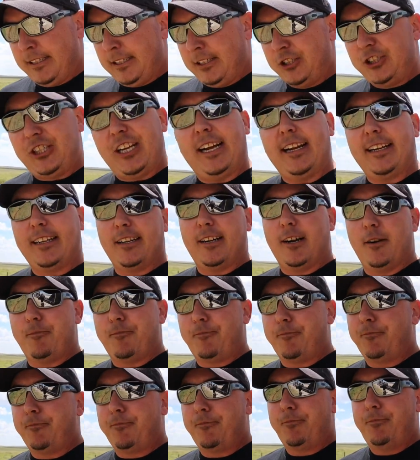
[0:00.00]
She ended up
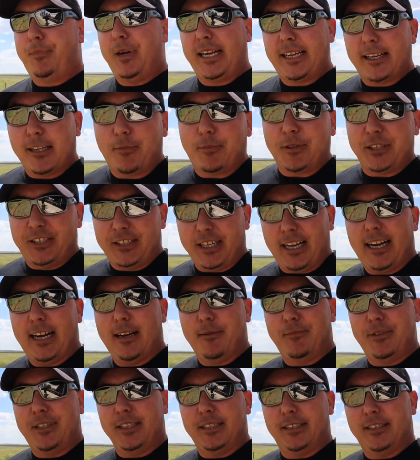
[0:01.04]
picking up a
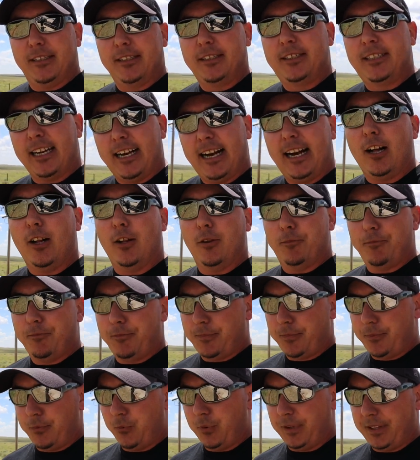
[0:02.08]
job to help
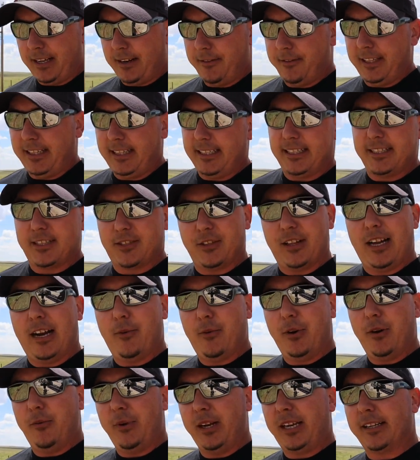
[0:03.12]
with everything, so that
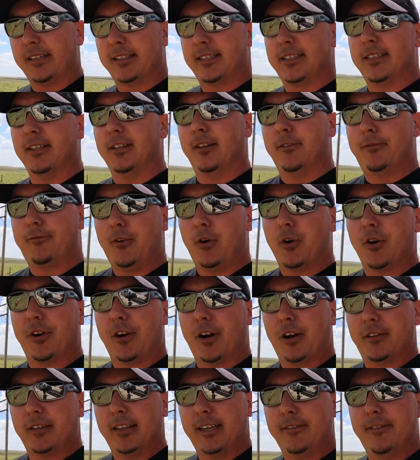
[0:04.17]
way we could still afford
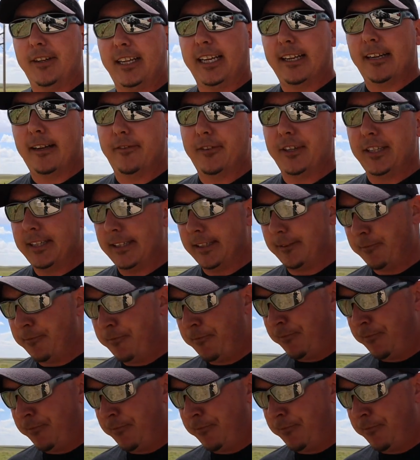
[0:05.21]
our living and everything.